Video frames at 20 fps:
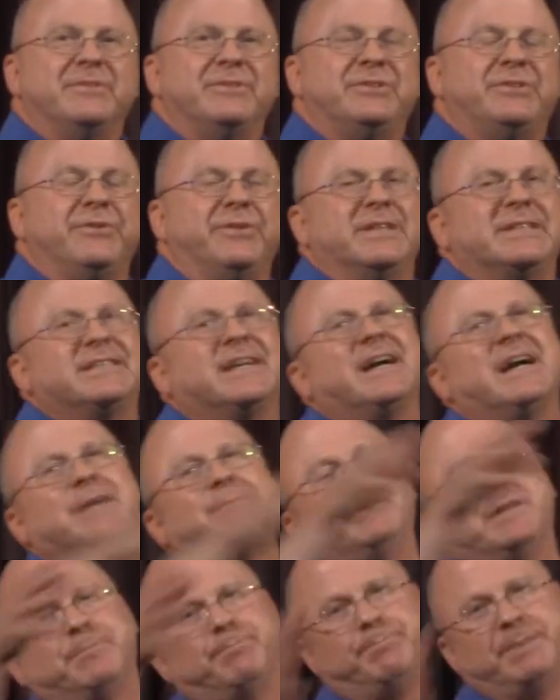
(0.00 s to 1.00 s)
to the
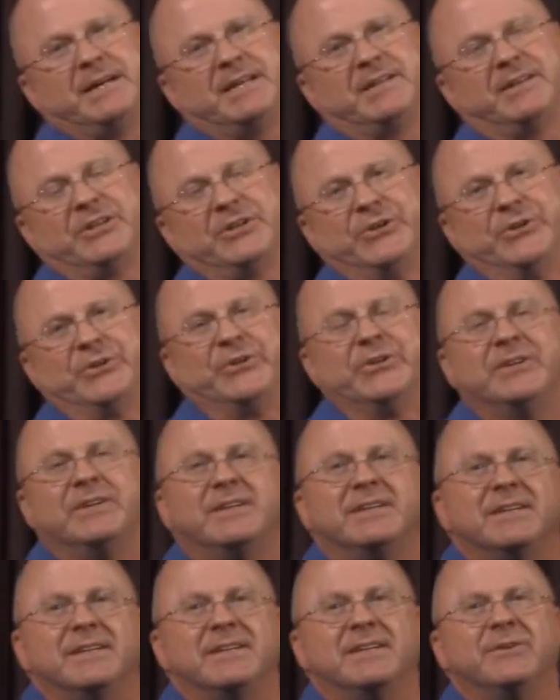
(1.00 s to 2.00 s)
time the butler
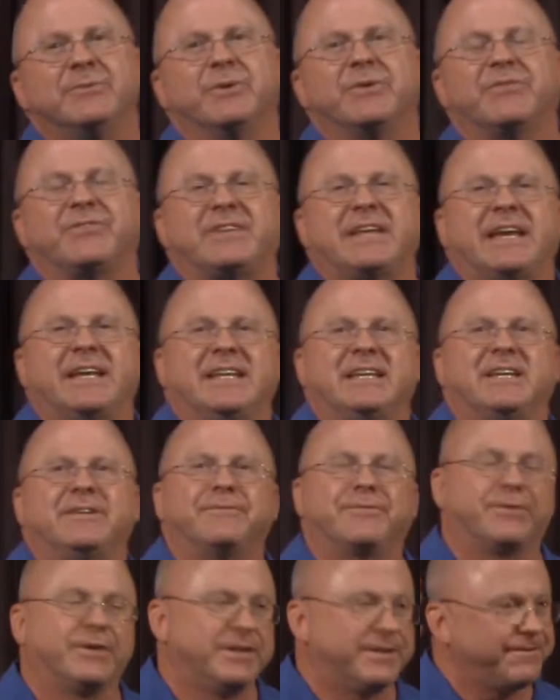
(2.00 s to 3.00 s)
was standing in
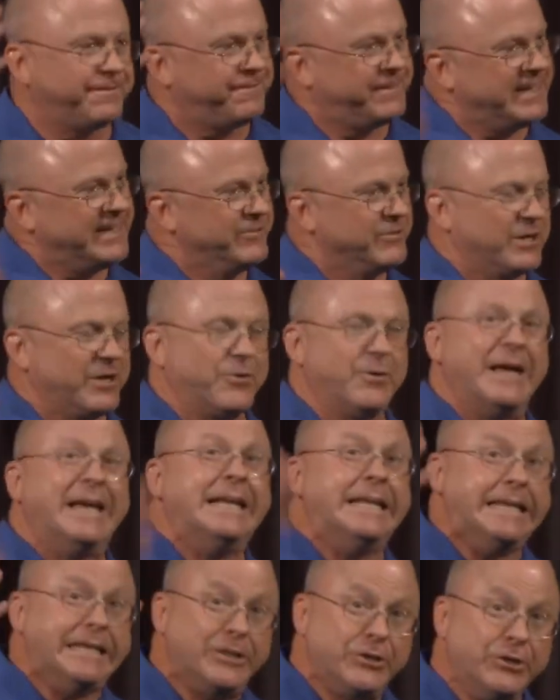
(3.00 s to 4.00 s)
front of Pharaoh,
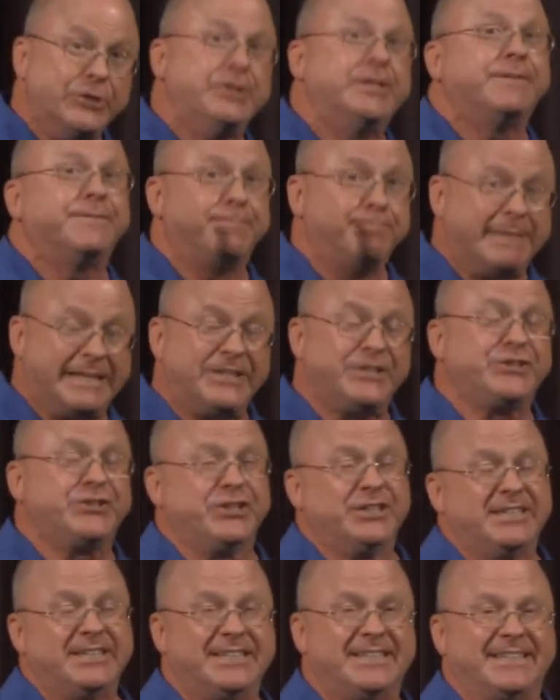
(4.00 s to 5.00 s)
and he could have
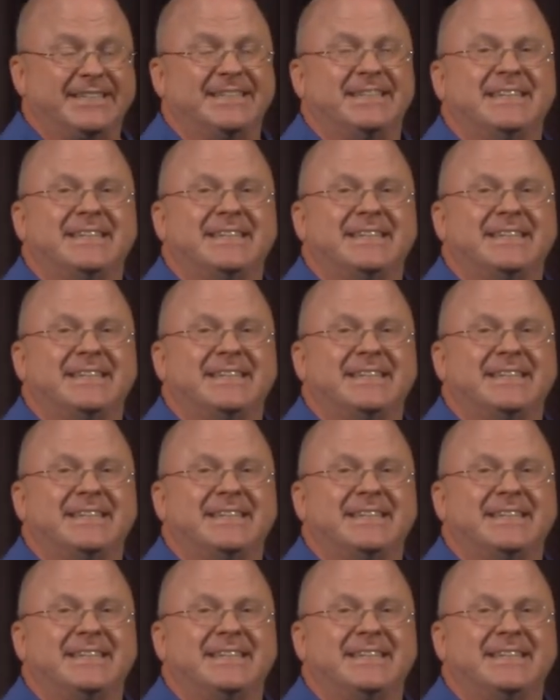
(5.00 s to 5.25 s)
mentioned